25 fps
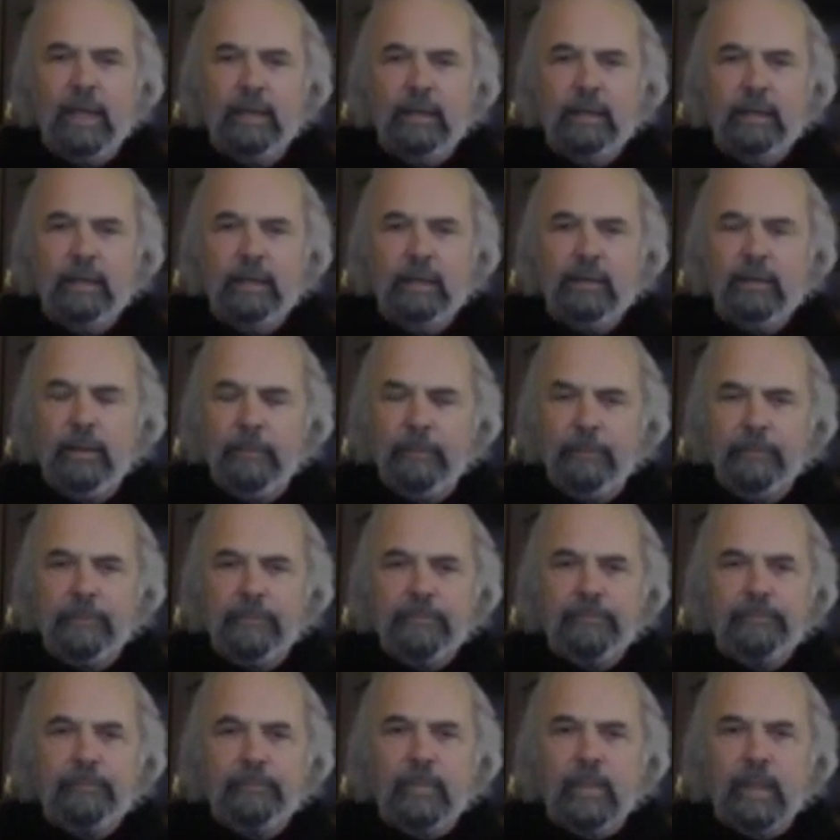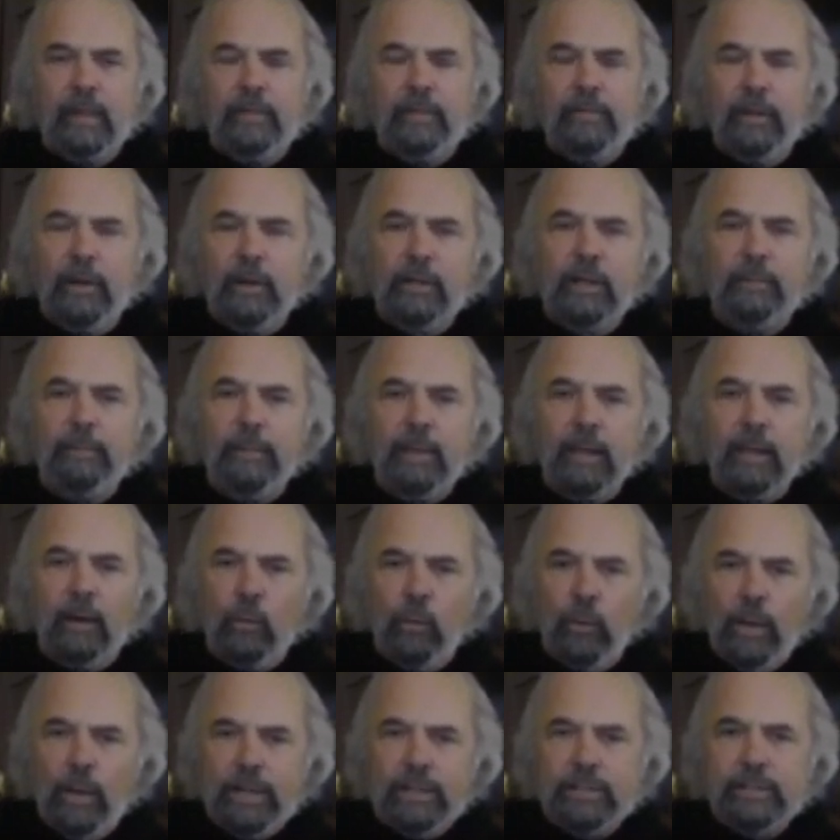And then there
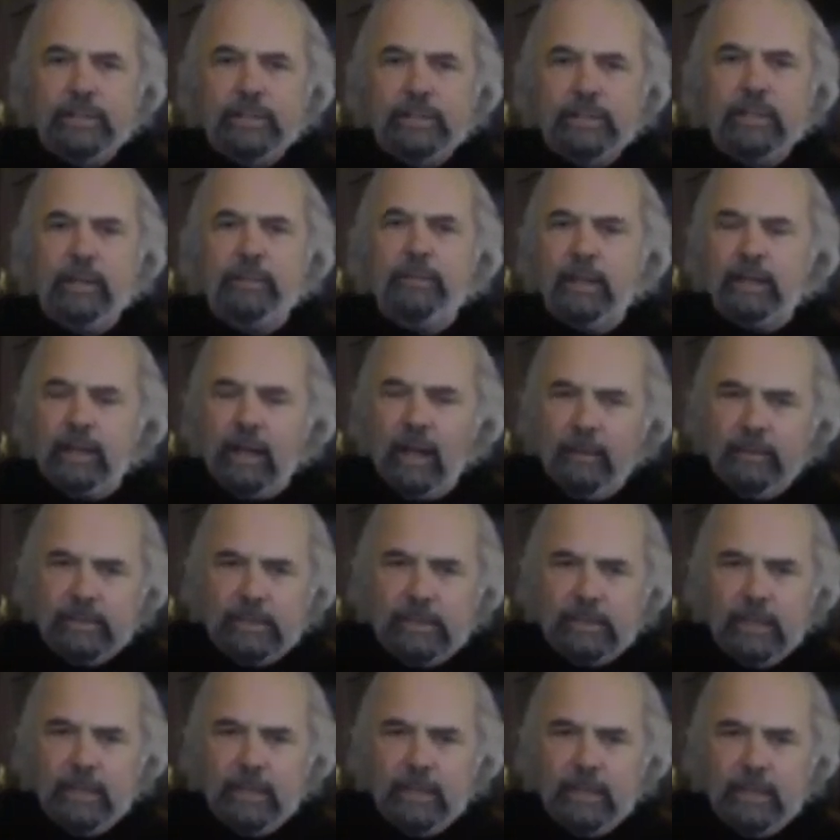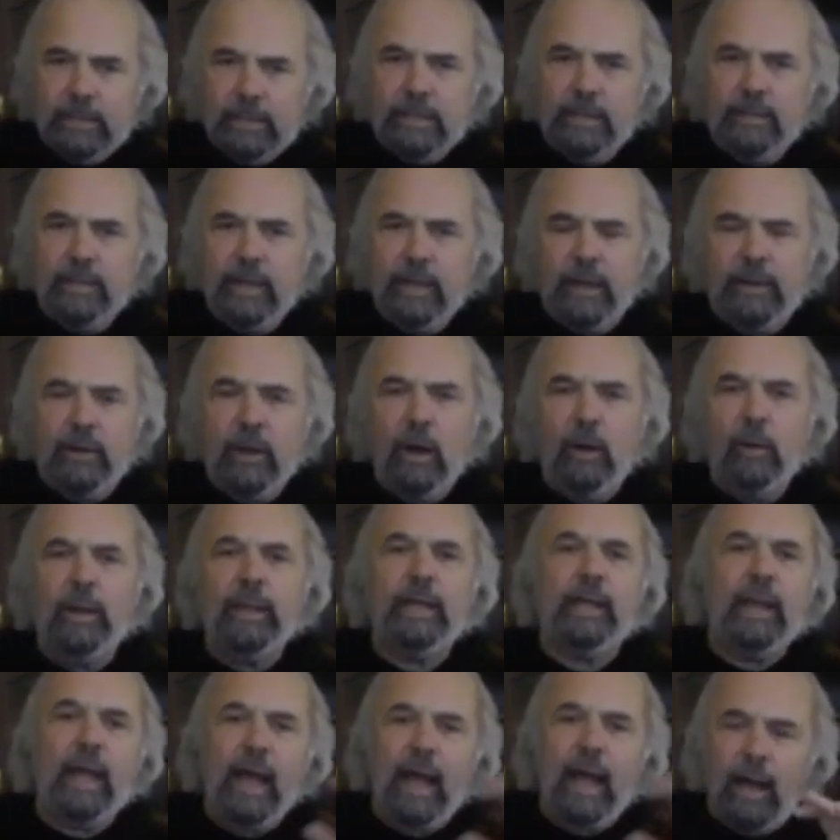can be a wisdom that comes into that
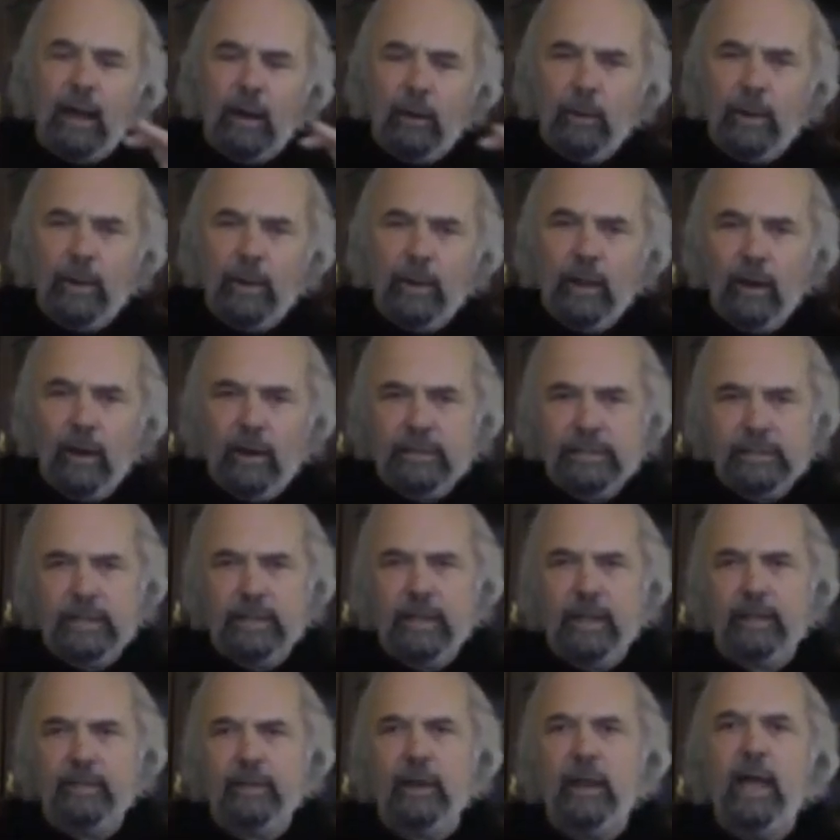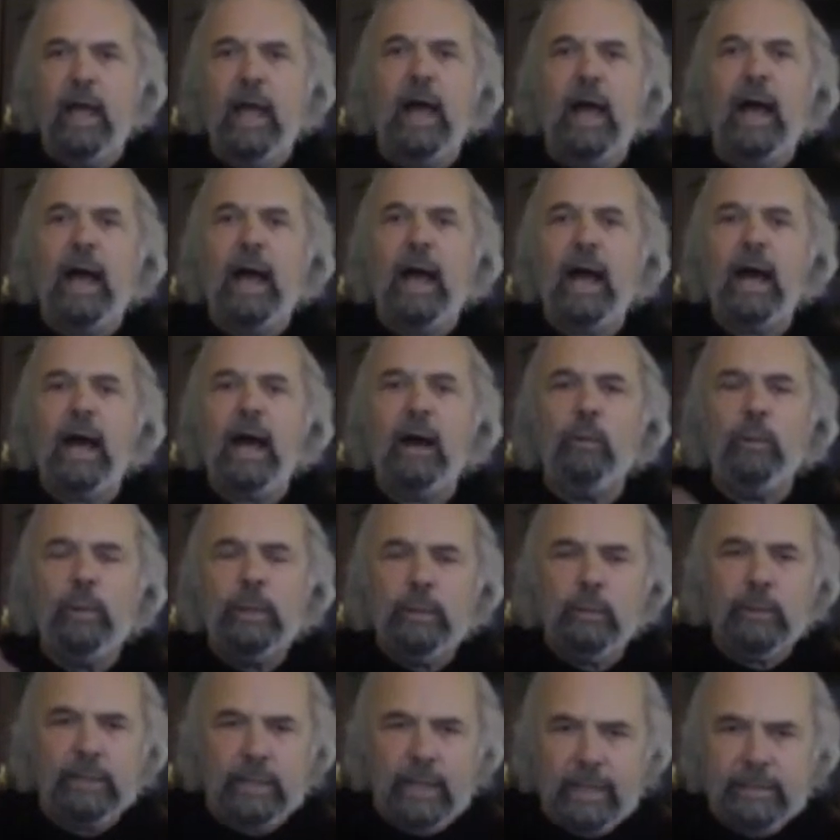knowing and how we are together,
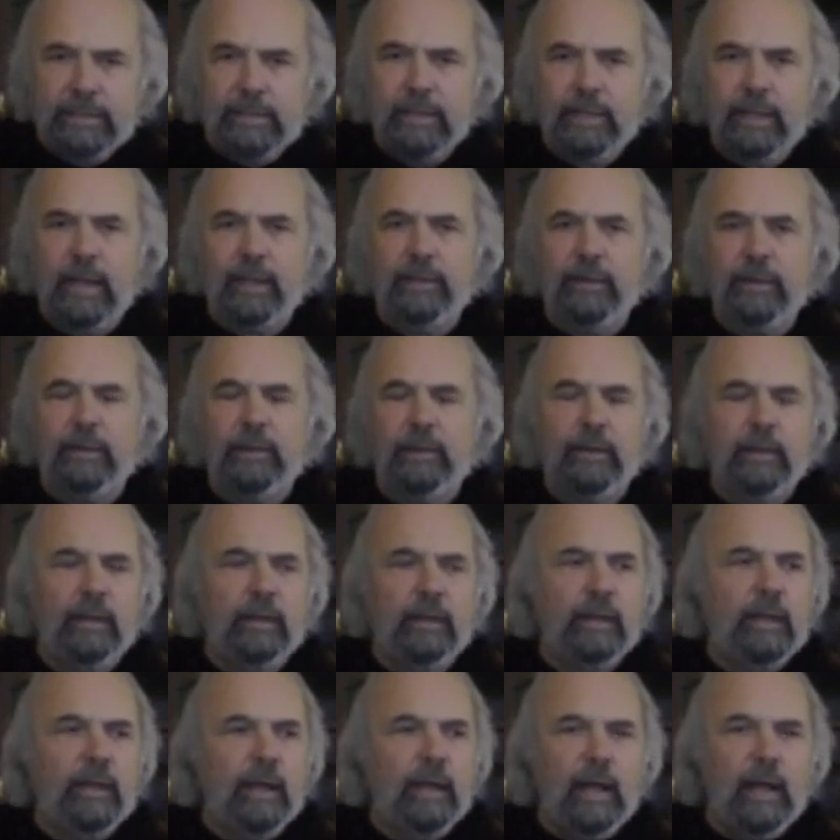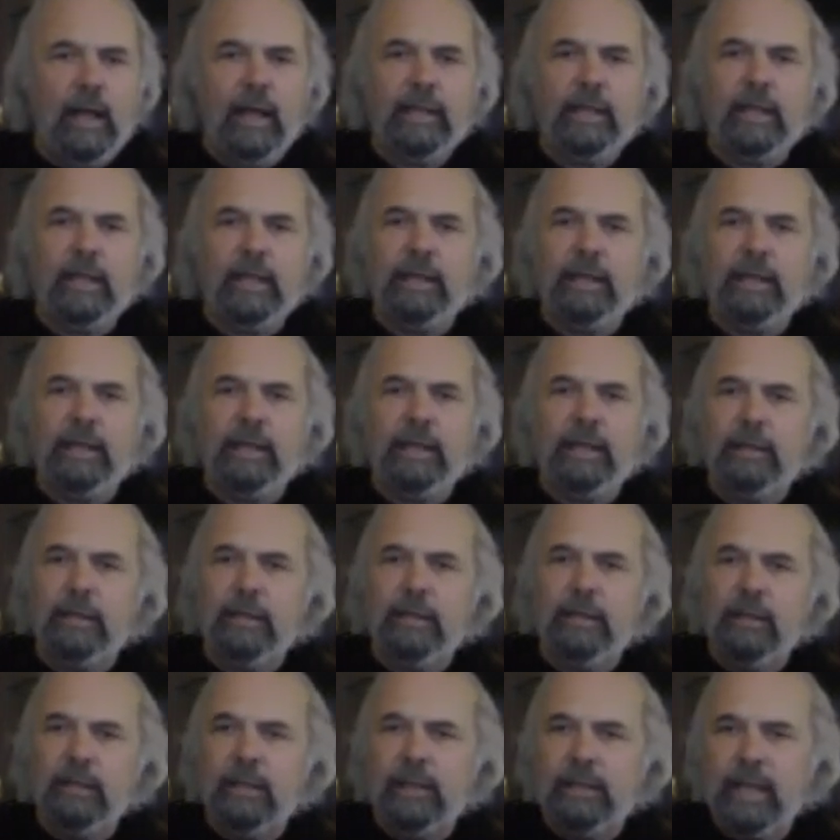how we relate together. I
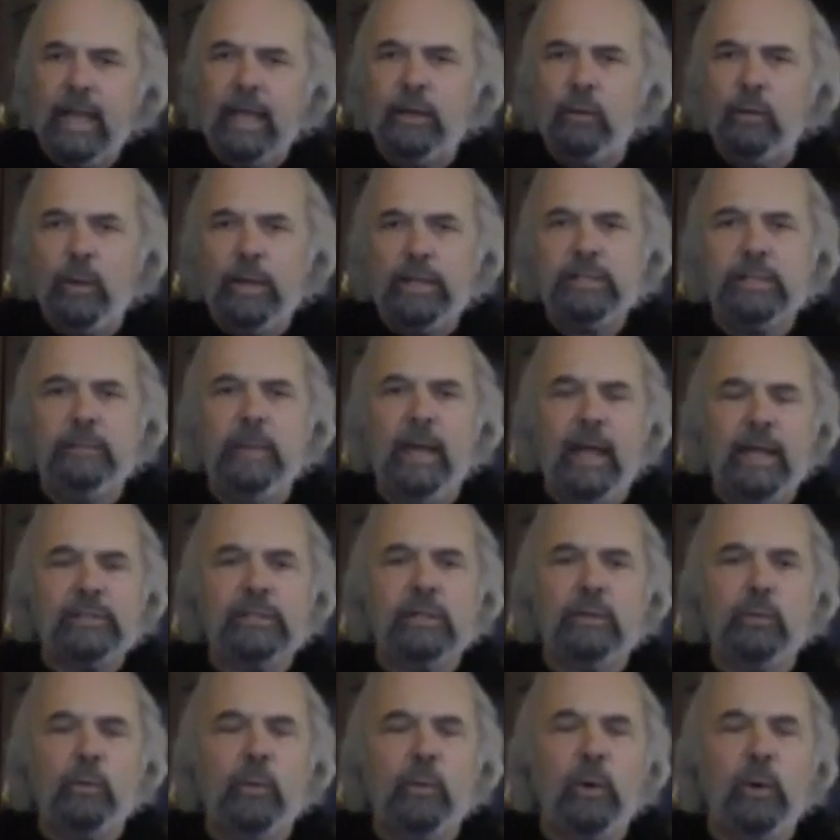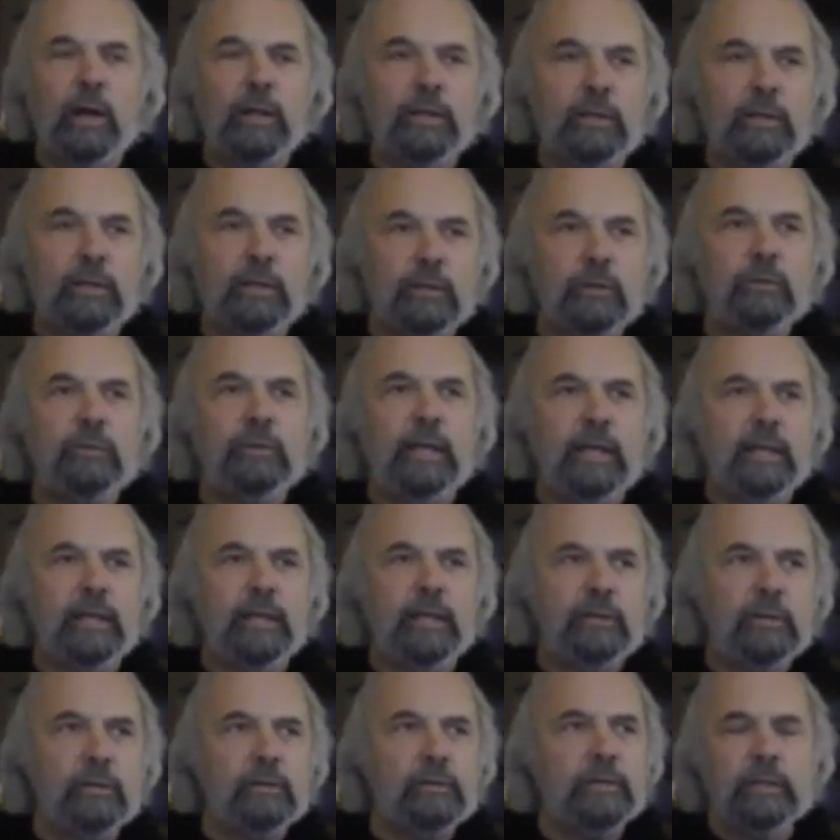can gain wisdom as to what
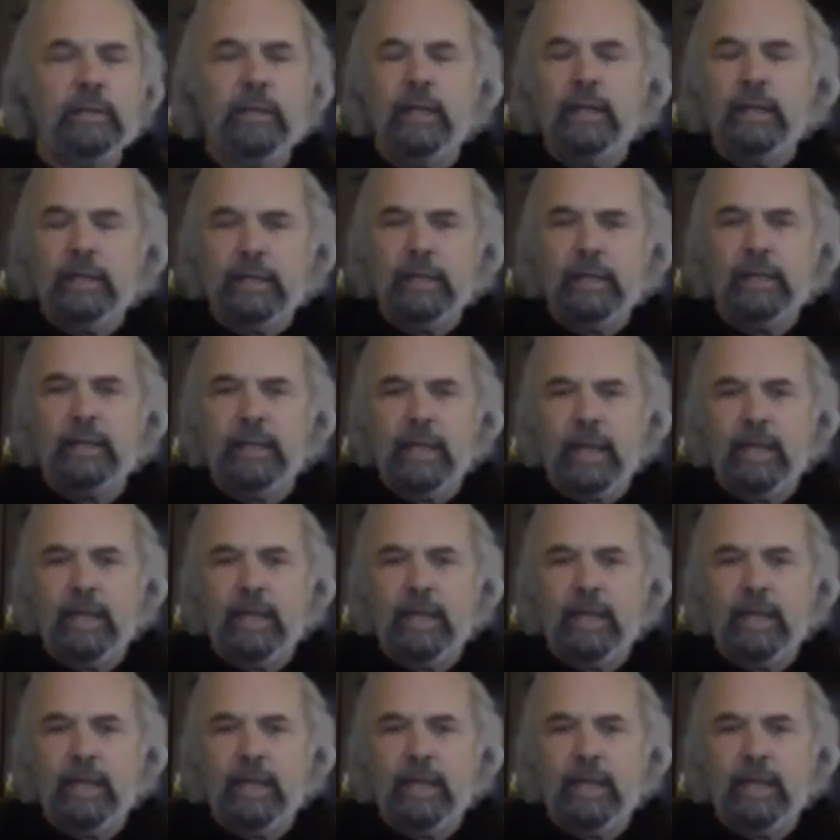you need, and you